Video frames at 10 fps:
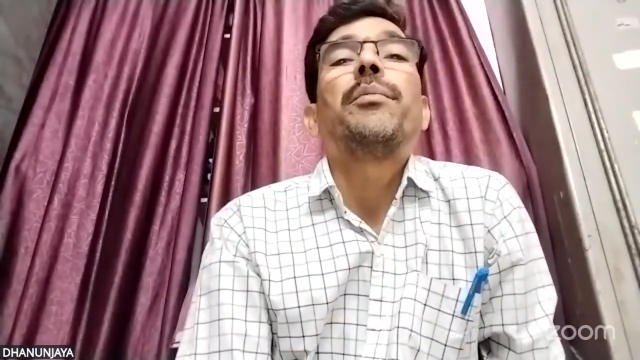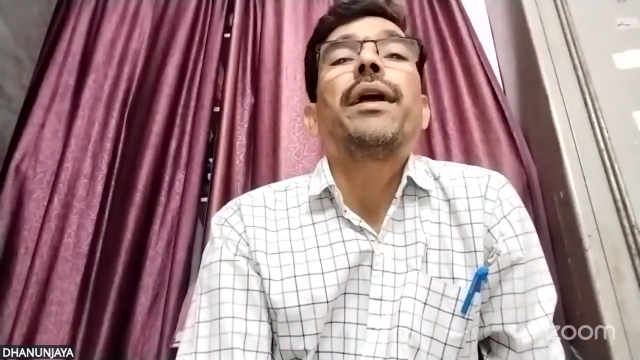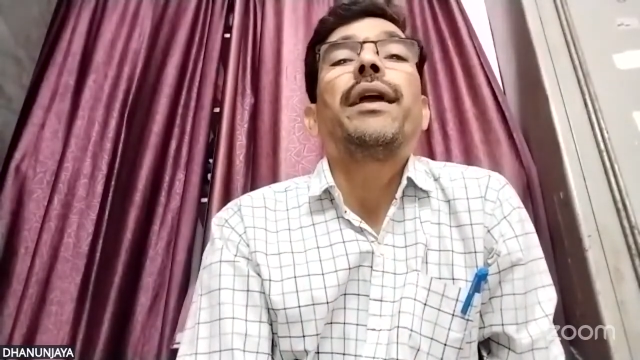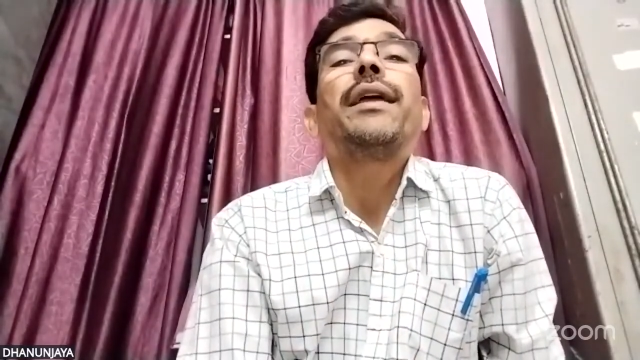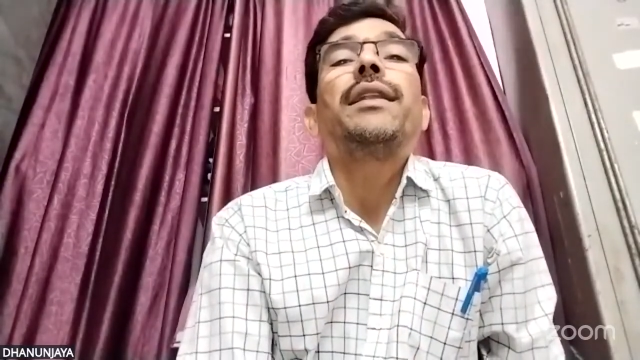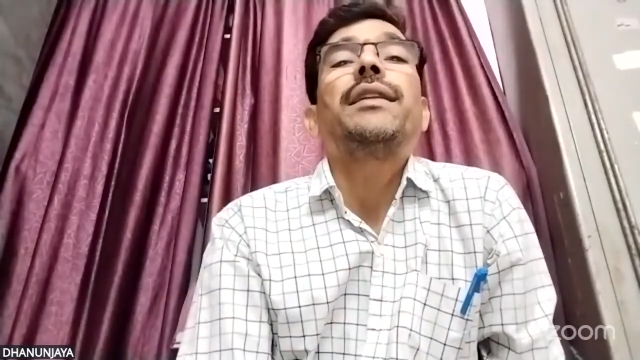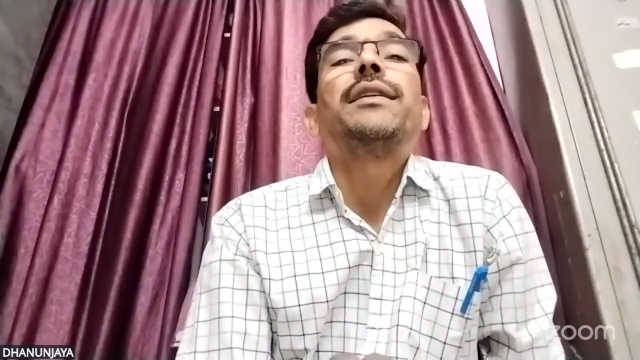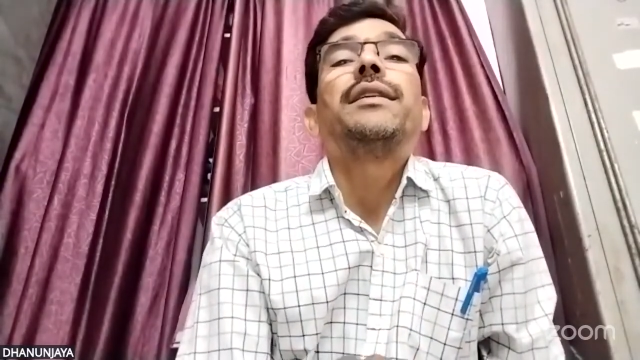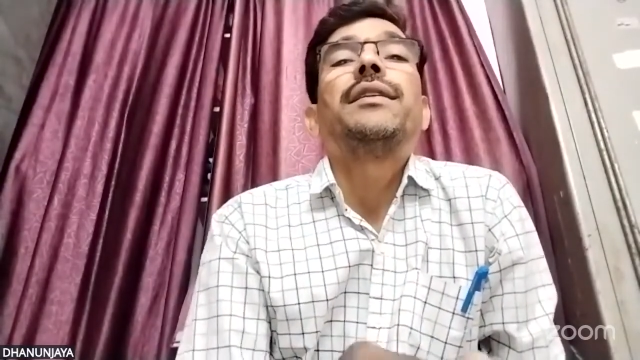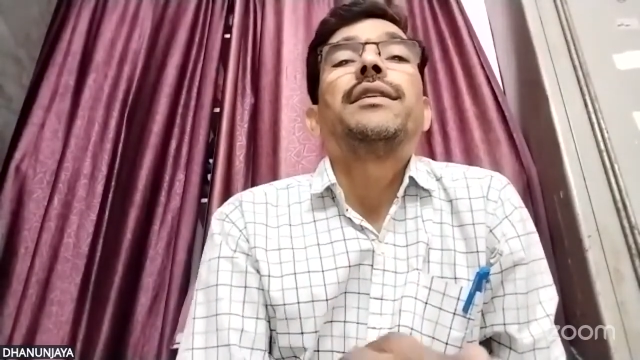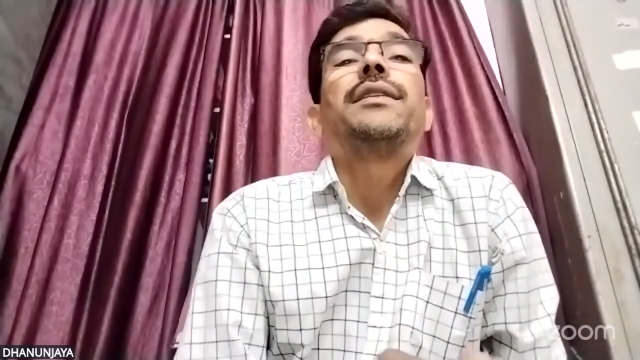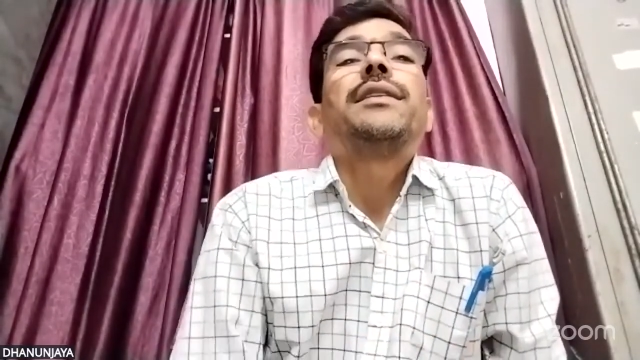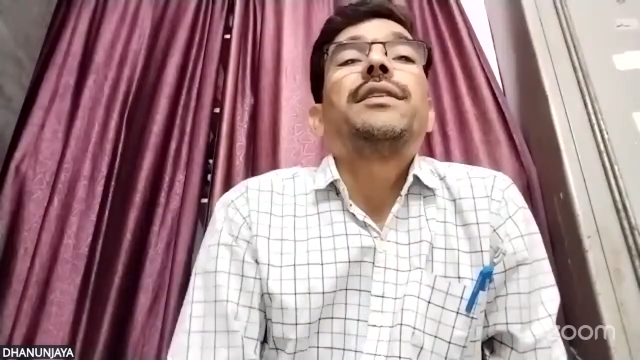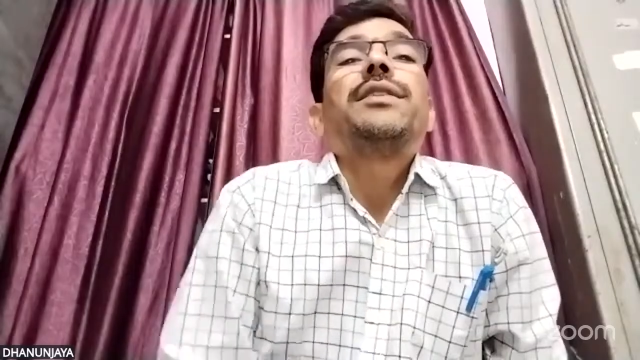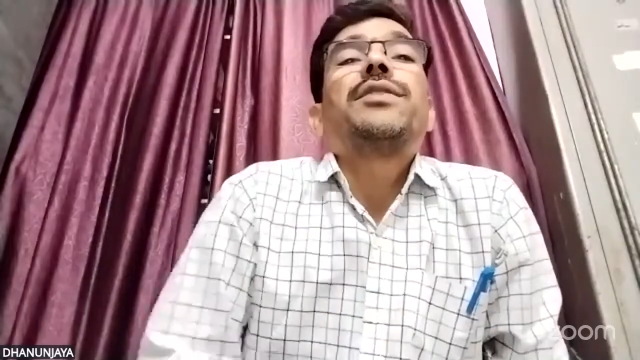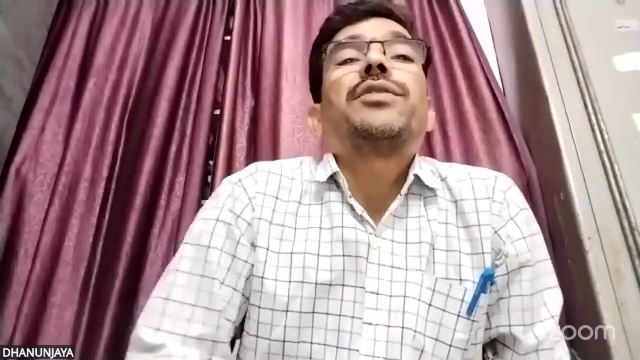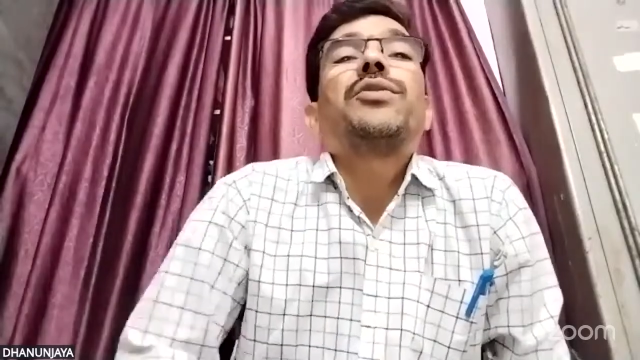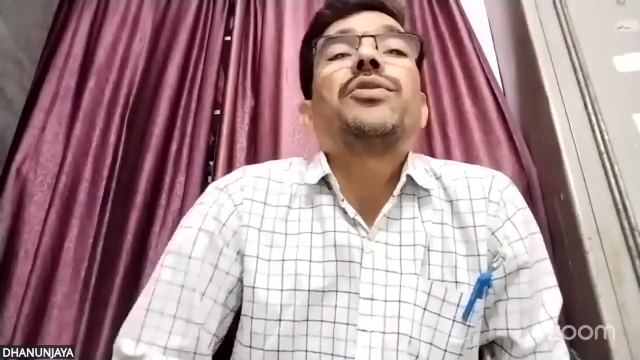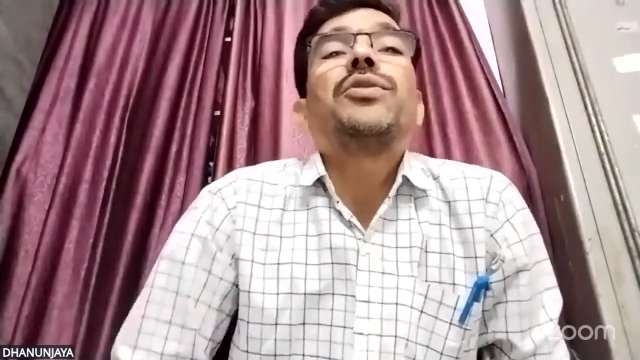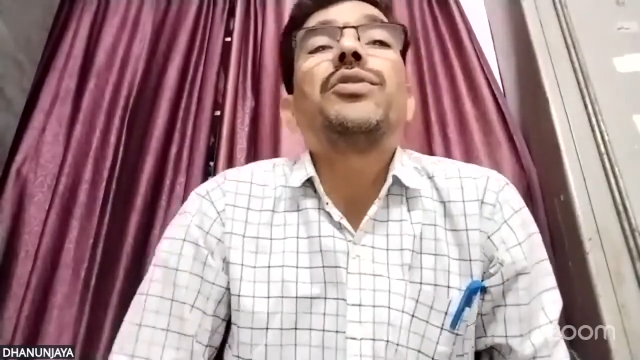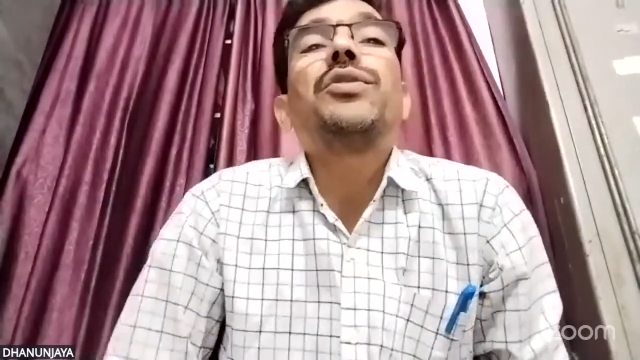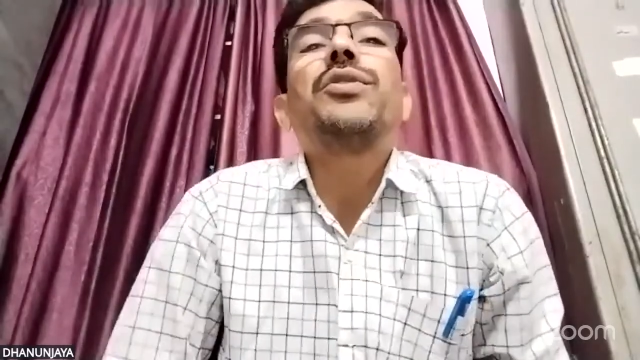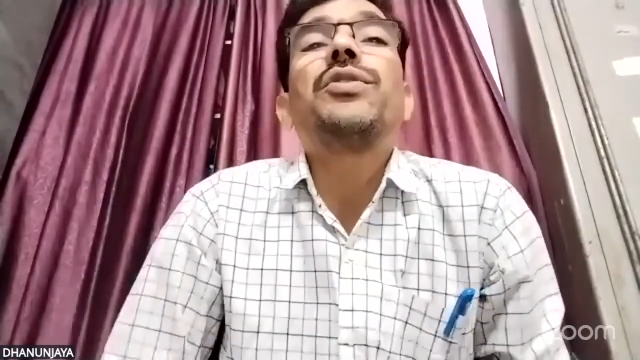pain. So